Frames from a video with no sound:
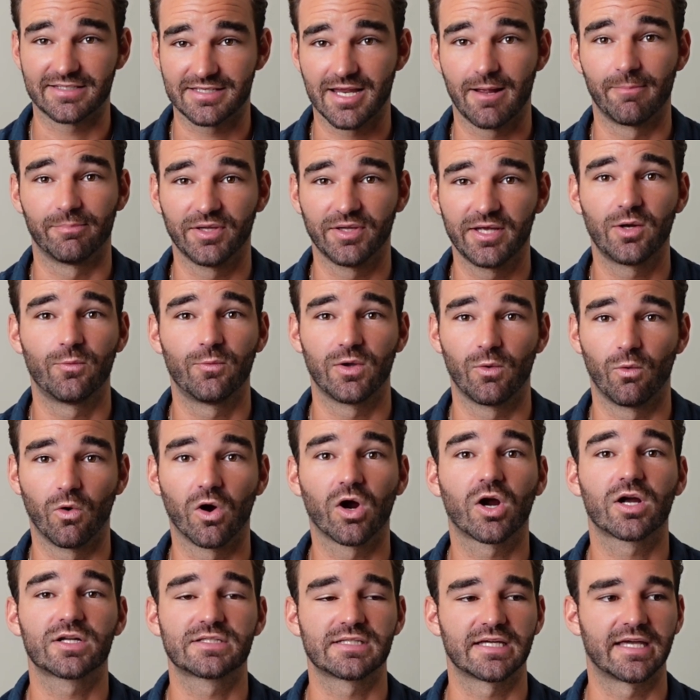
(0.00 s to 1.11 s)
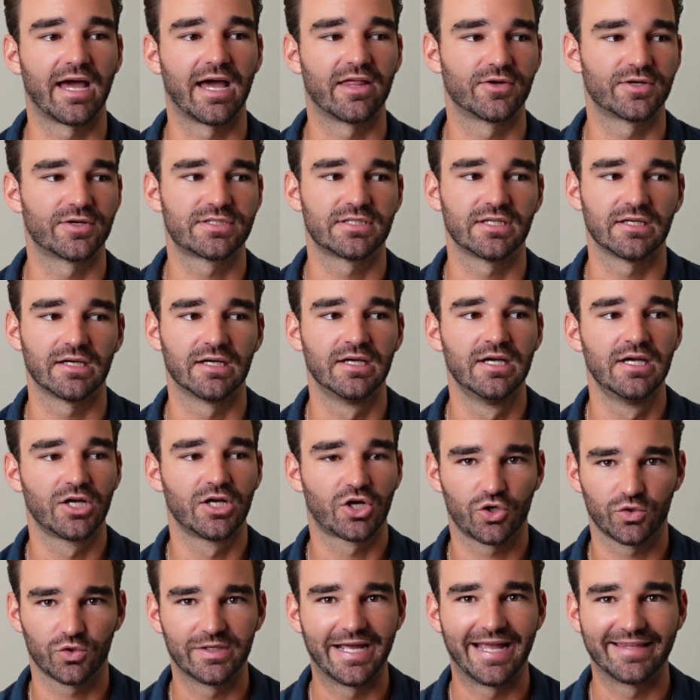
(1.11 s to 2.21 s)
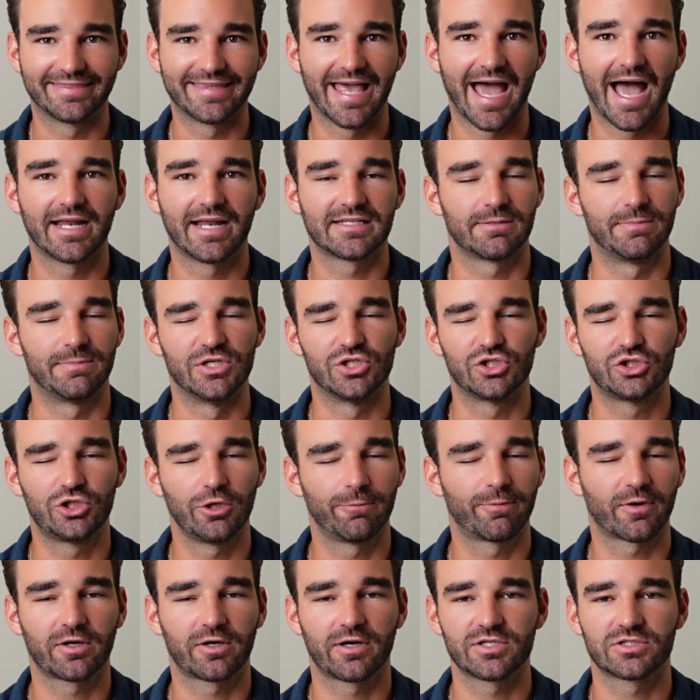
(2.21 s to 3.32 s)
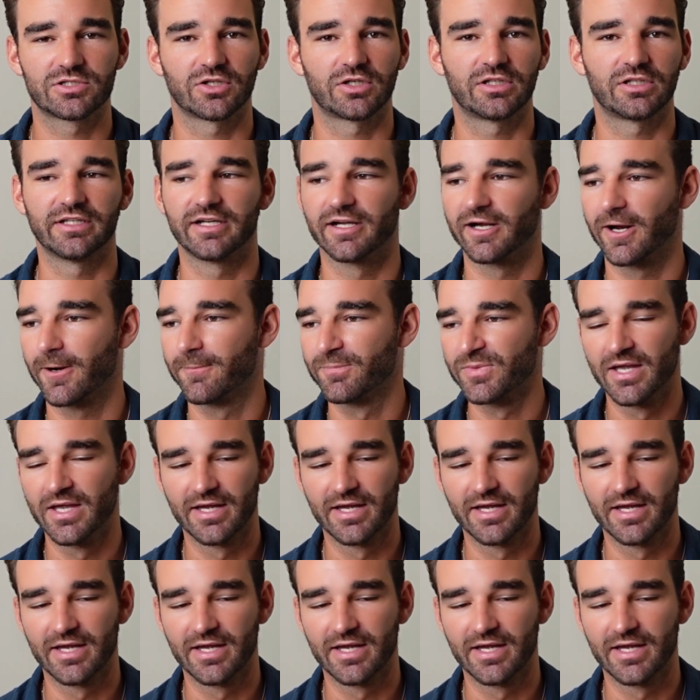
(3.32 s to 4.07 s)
template, and we work together to create that, to be super crystal clear,